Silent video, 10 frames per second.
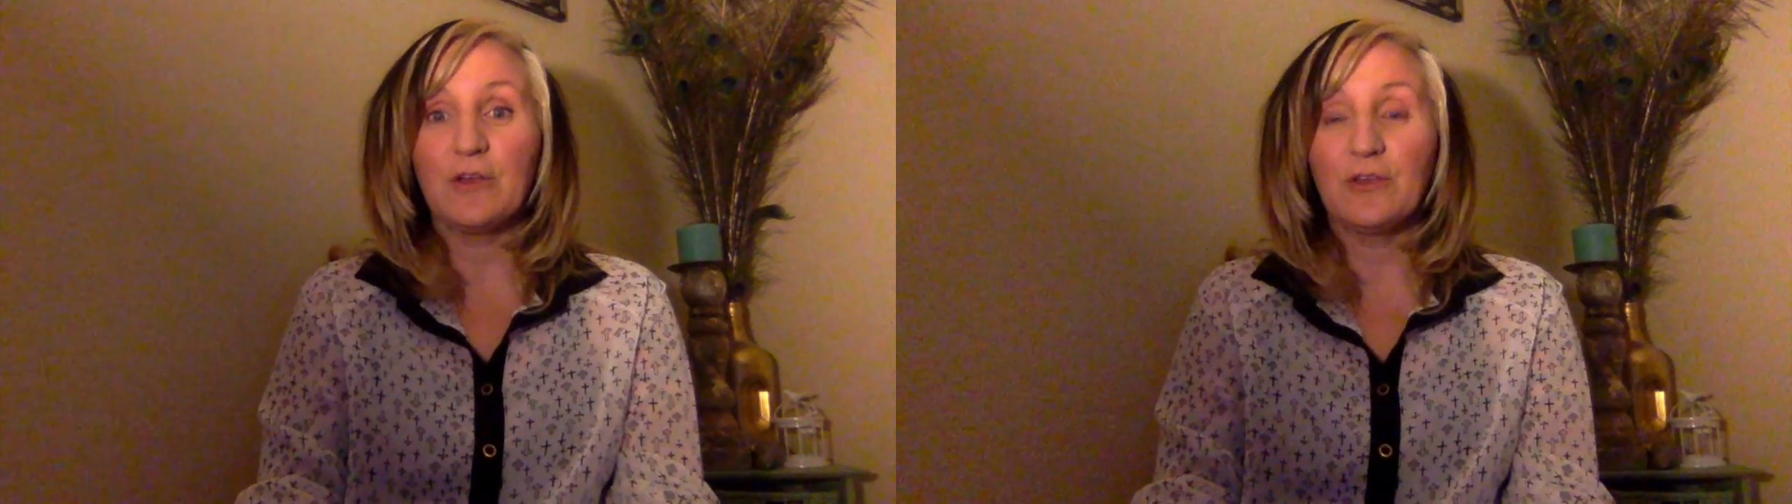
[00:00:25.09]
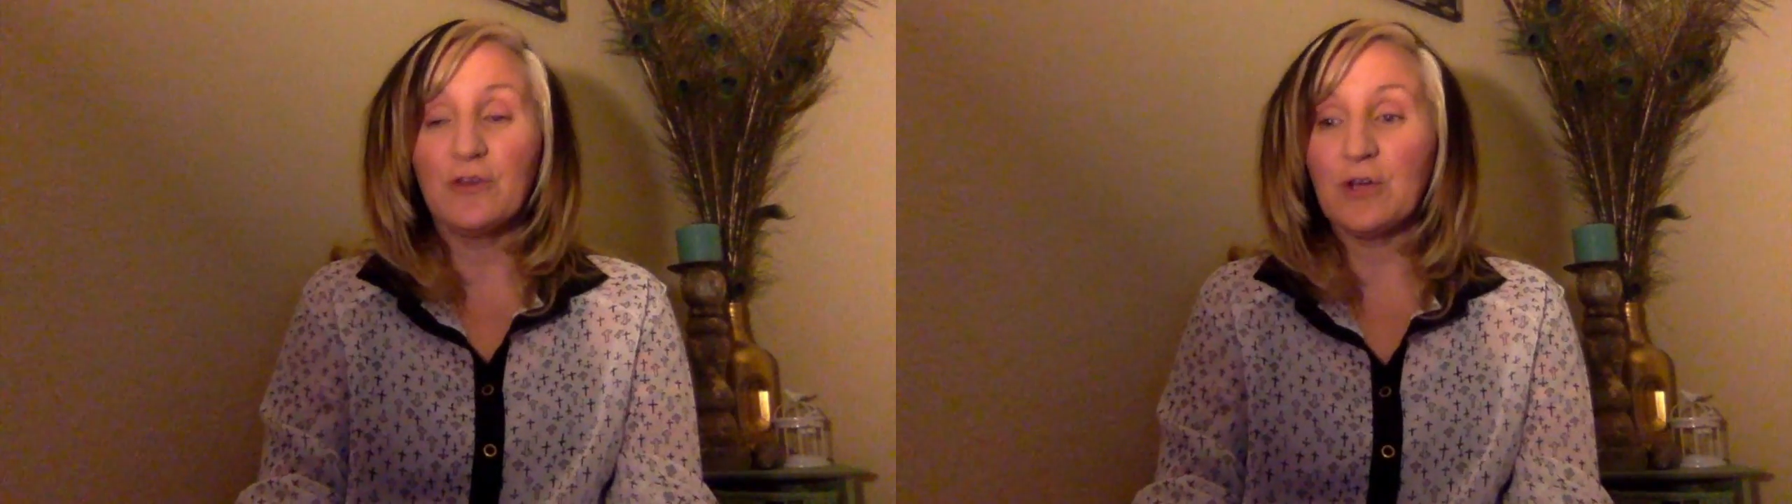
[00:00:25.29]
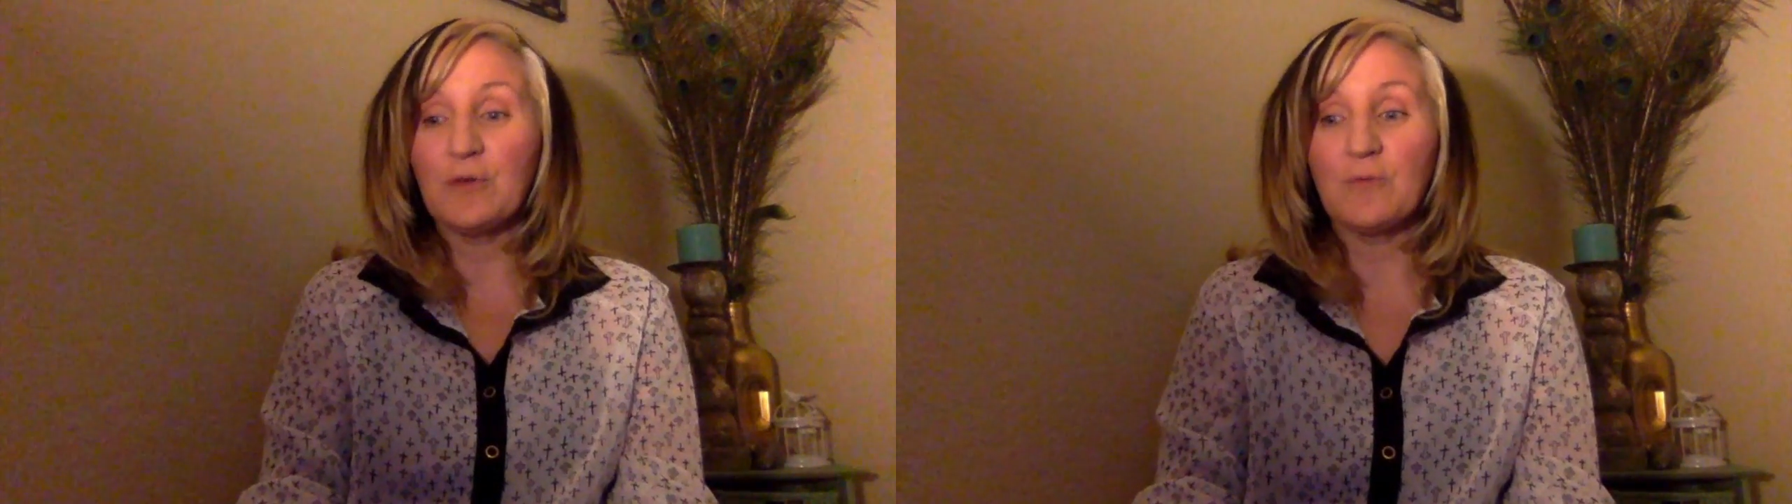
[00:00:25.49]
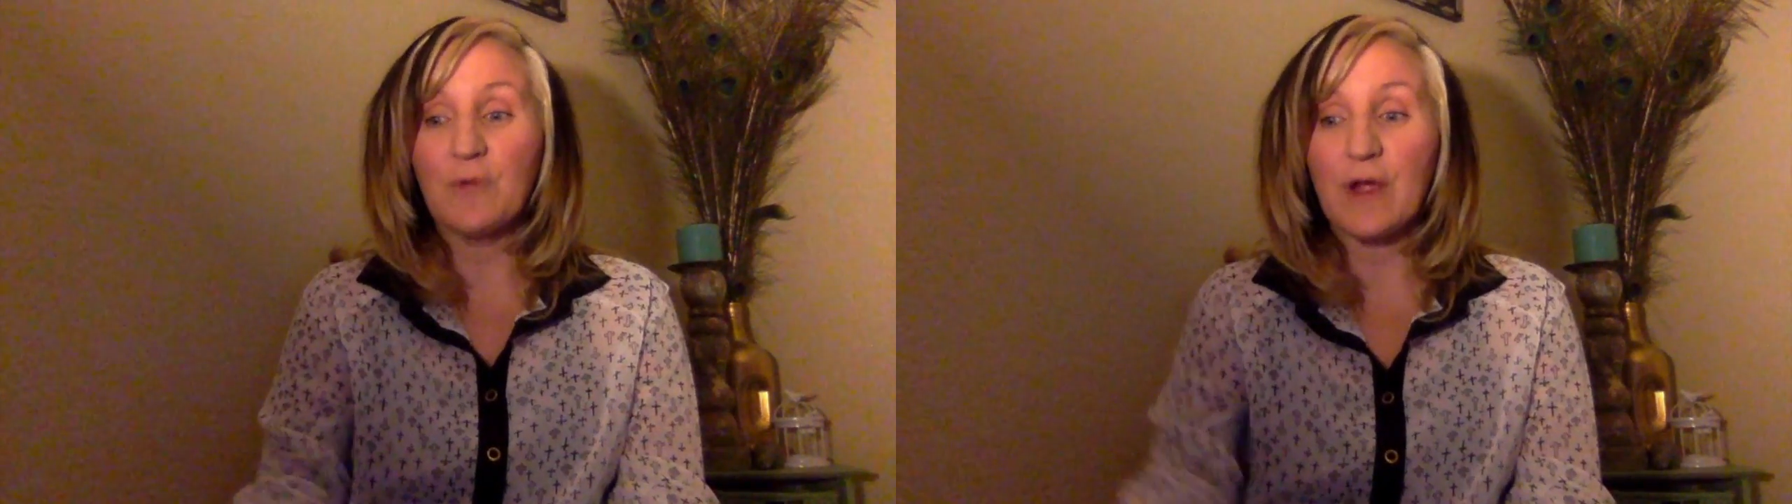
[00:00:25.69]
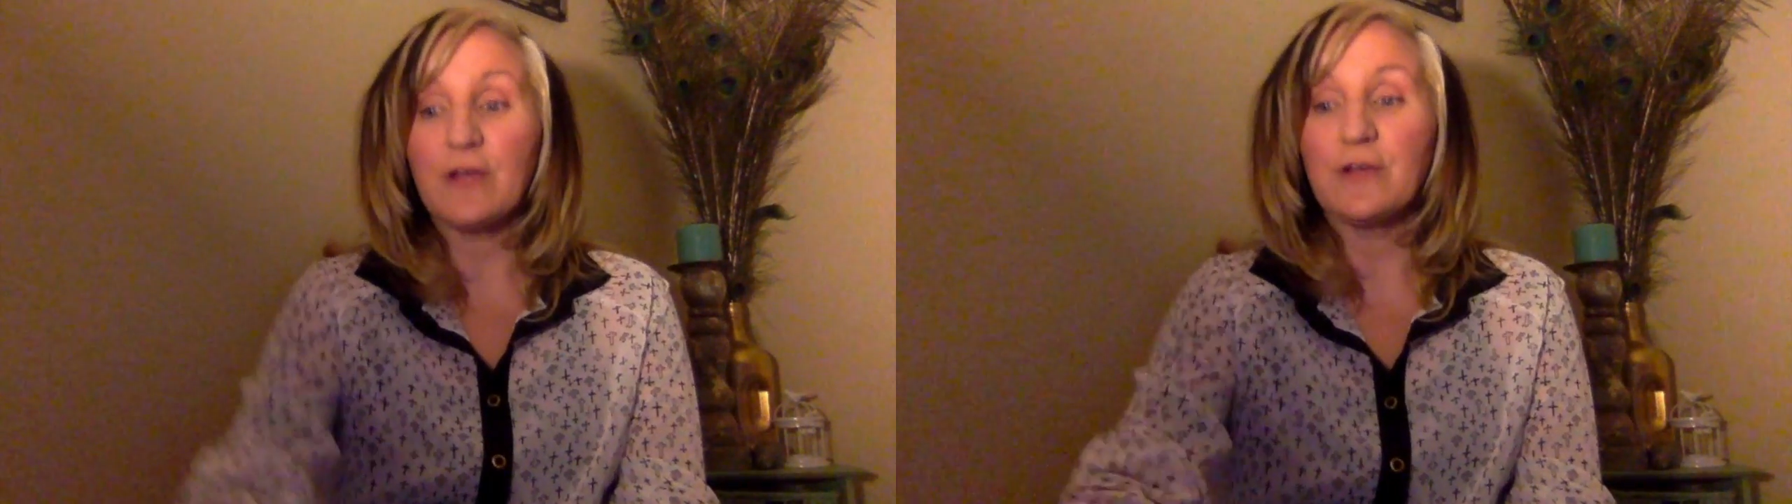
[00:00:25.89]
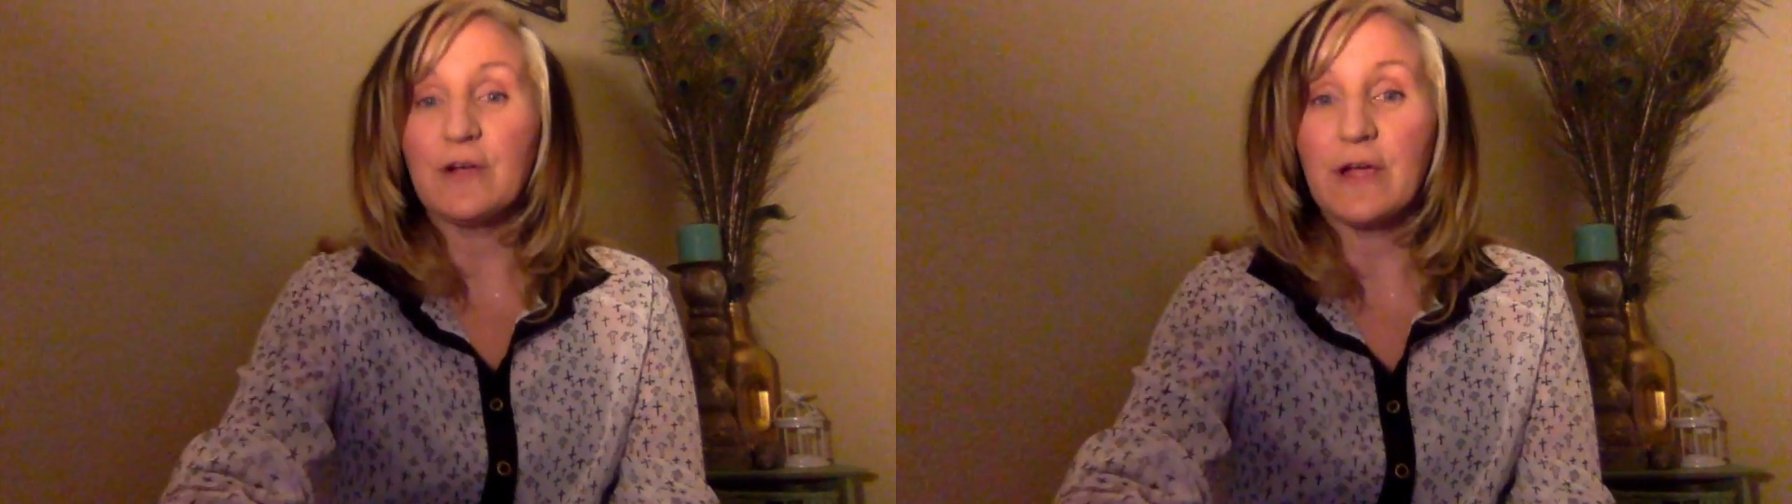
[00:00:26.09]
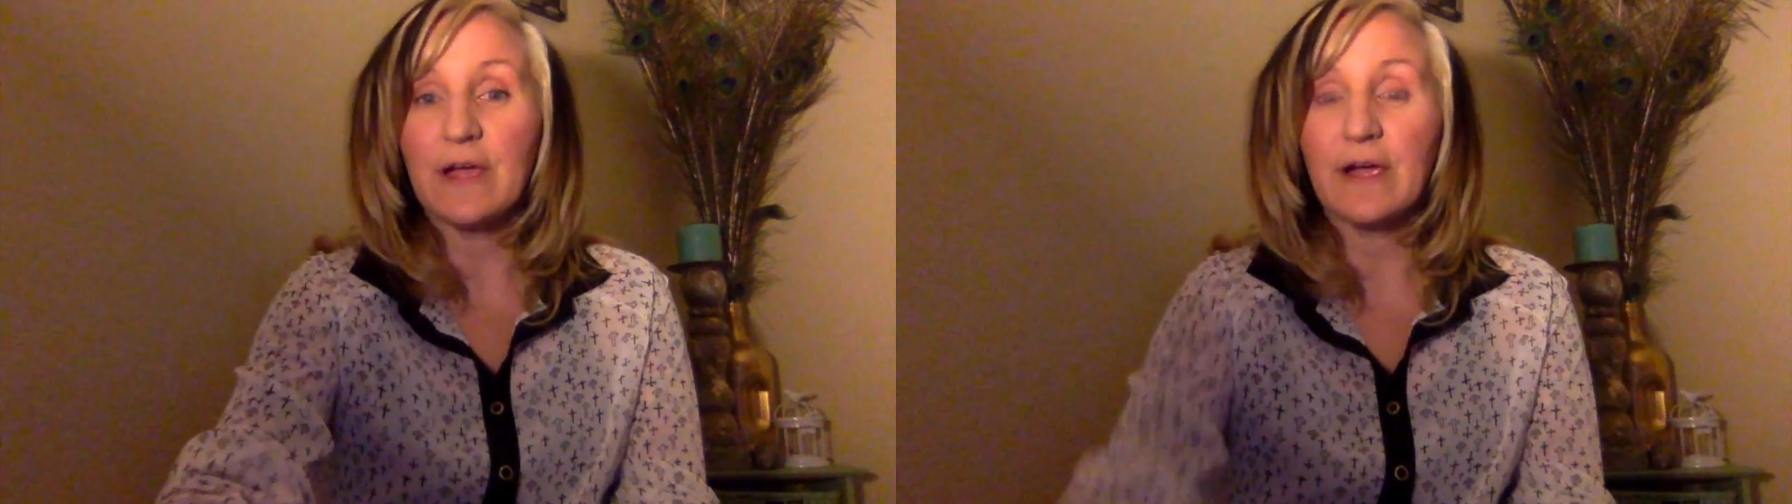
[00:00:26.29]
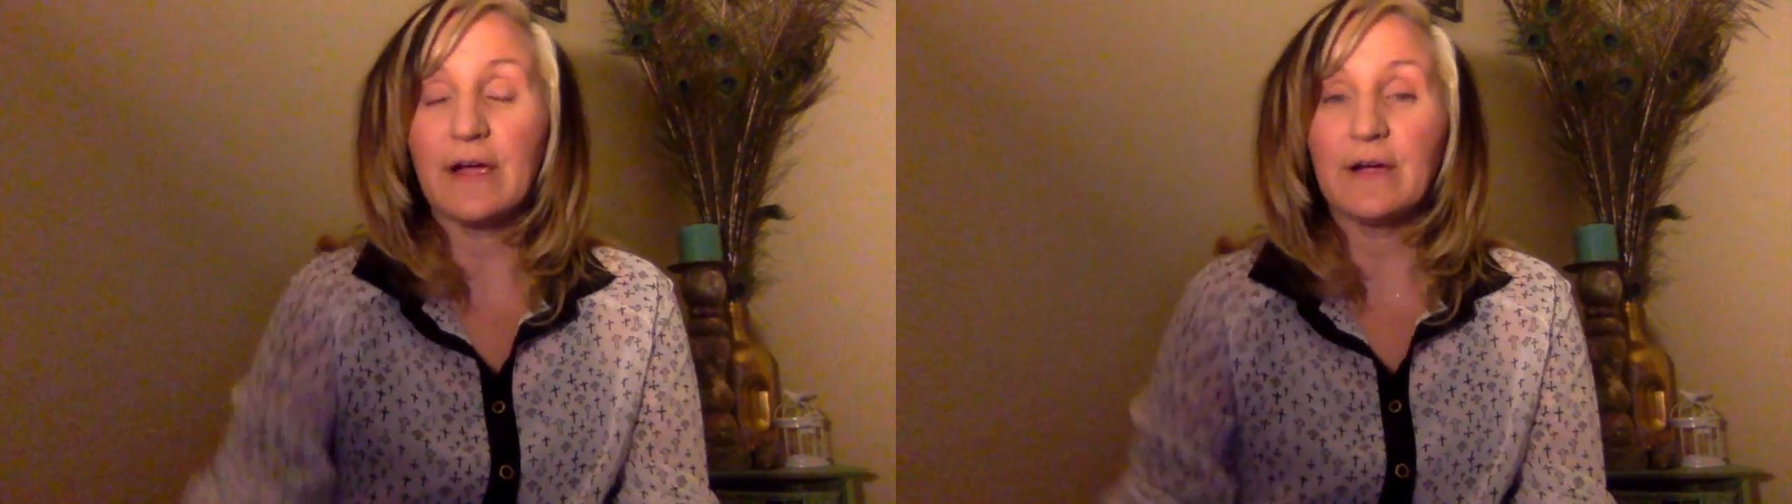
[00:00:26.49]
You can wear your
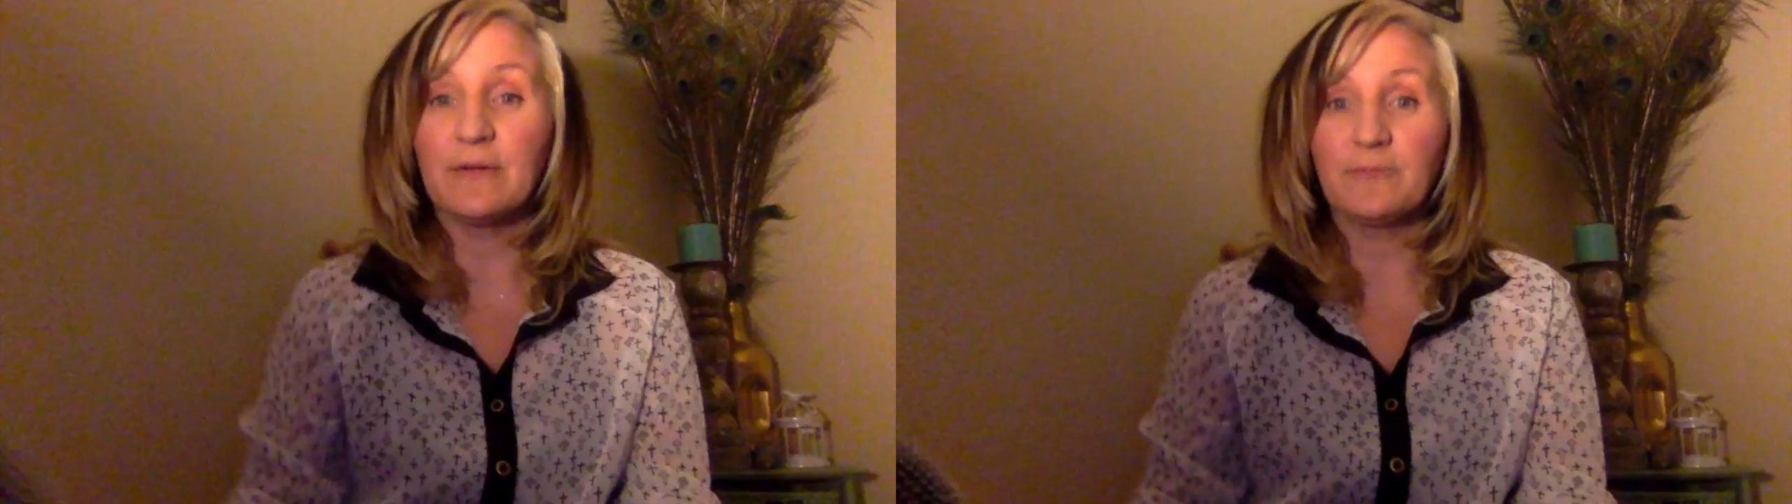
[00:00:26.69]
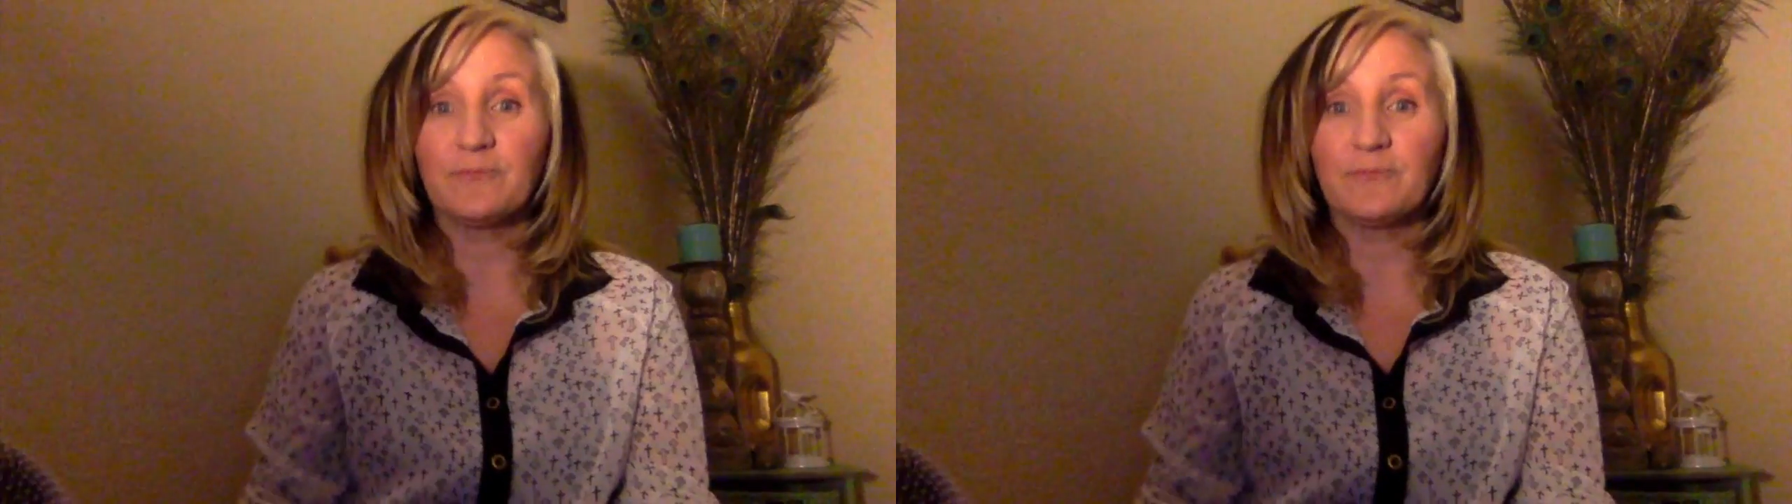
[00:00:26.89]
hair